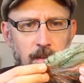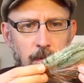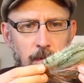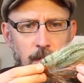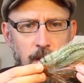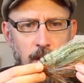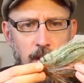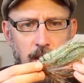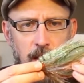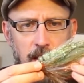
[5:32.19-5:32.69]

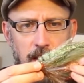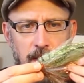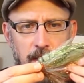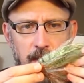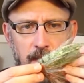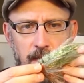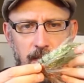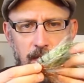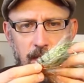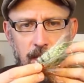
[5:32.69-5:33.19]
you're gonna get
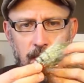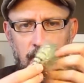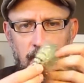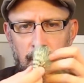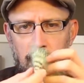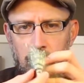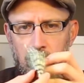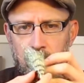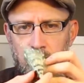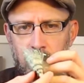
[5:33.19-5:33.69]
this
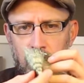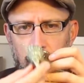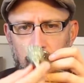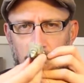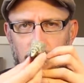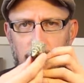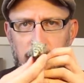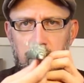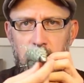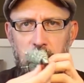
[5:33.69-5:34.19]

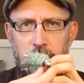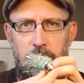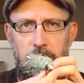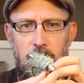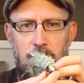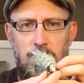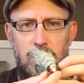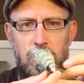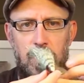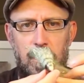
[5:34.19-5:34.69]
articulation
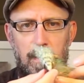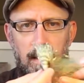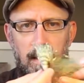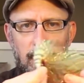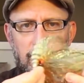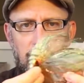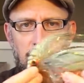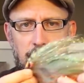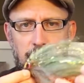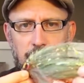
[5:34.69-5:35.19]
effect
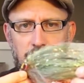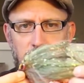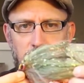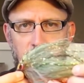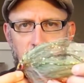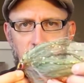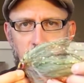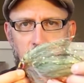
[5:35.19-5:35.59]
like that.